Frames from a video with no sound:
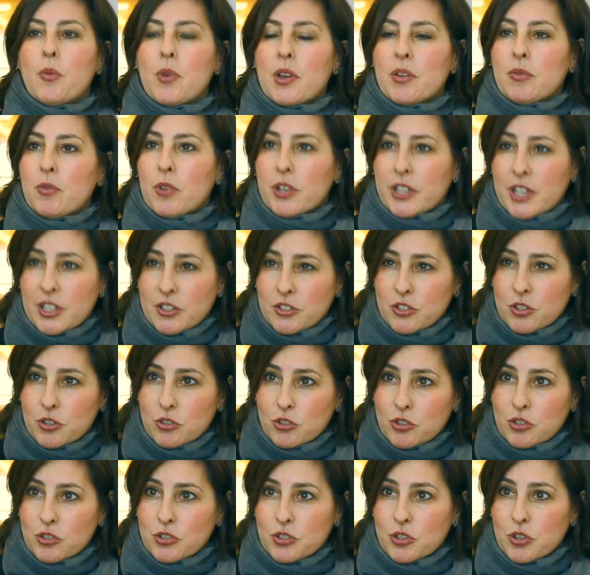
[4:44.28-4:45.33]
We have one on
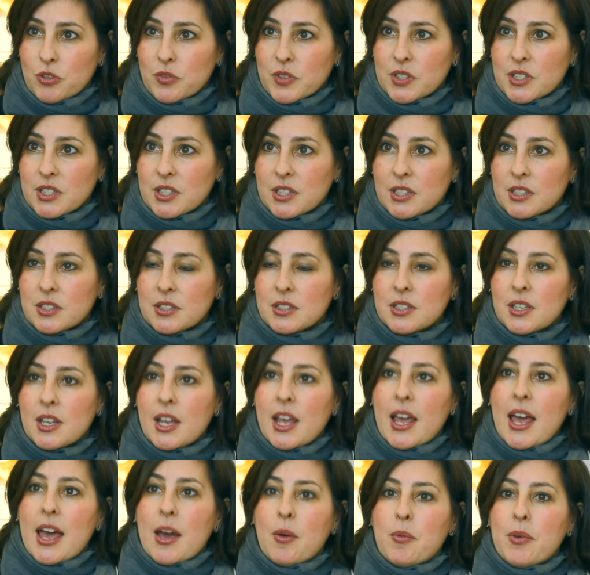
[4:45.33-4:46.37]
social services.
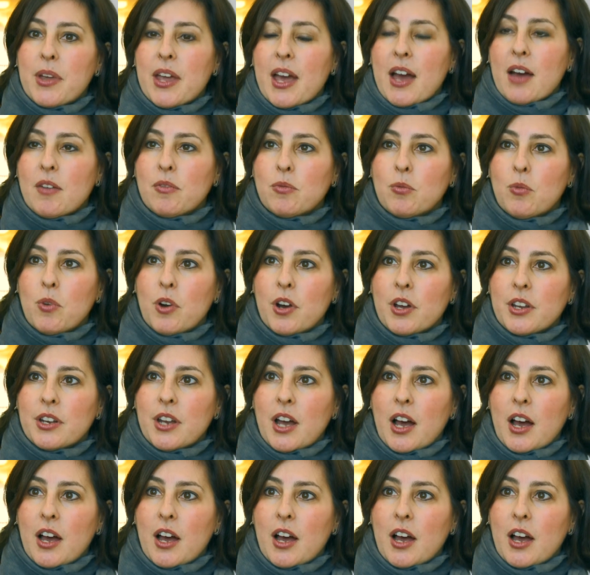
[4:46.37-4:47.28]
We have one